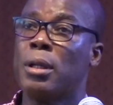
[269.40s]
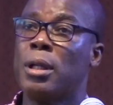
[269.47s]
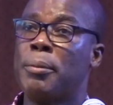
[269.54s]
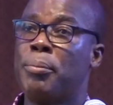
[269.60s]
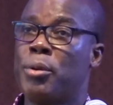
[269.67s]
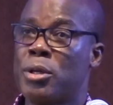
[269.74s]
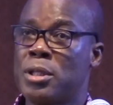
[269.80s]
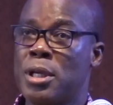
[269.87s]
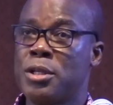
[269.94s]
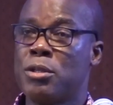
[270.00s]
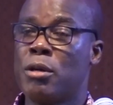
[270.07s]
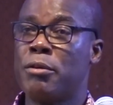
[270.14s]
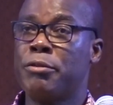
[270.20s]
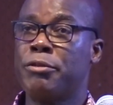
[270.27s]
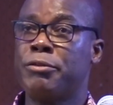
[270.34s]
the process
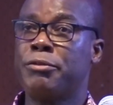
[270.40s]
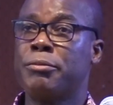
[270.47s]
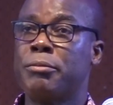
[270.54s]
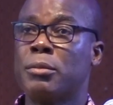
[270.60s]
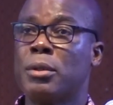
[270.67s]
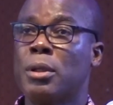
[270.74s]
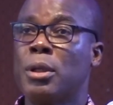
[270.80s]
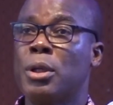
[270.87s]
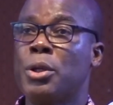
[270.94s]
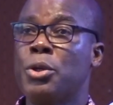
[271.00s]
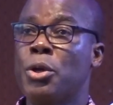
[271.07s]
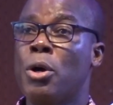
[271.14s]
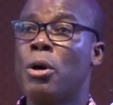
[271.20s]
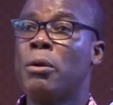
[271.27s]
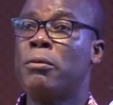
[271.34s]
of
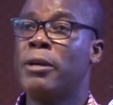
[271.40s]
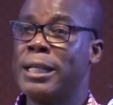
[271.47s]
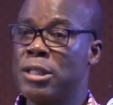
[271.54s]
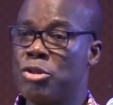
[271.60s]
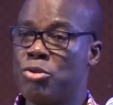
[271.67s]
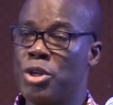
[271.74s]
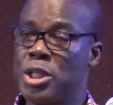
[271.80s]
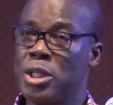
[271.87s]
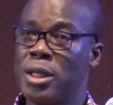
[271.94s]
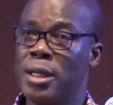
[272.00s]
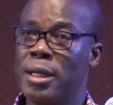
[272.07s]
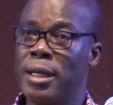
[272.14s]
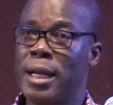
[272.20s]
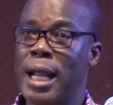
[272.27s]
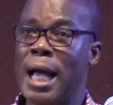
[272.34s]
your
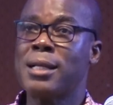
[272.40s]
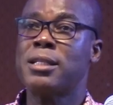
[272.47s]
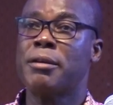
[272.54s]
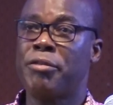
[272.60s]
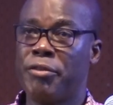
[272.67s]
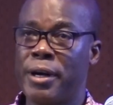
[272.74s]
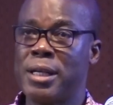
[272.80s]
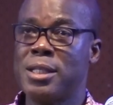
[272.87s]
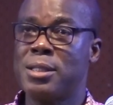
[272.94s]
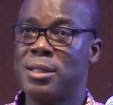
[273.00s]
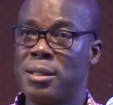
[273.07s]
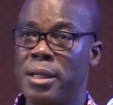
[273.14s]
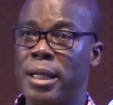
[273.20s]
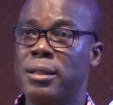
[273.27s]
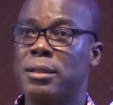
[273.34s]
registration as a fresh
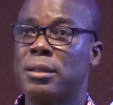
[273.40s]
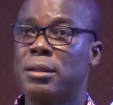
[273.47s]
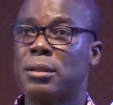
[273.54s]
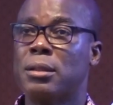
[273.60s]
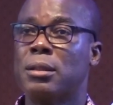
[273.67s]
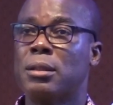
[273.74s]
student.